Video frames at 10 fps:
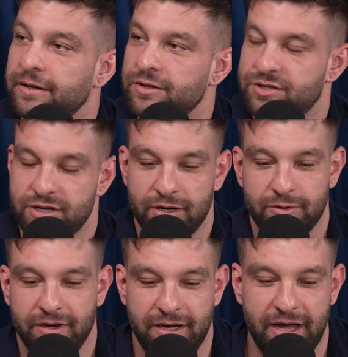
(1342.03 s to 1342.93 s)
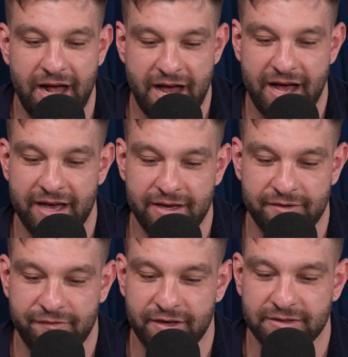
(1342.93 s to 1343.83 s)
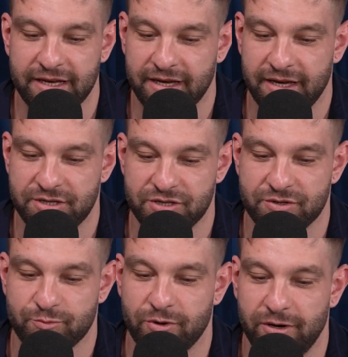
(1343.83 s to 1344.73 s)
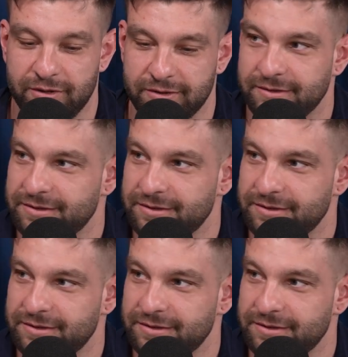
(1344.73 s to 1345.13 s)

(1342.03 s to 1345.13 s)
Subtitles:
So I feel like it's just wrong.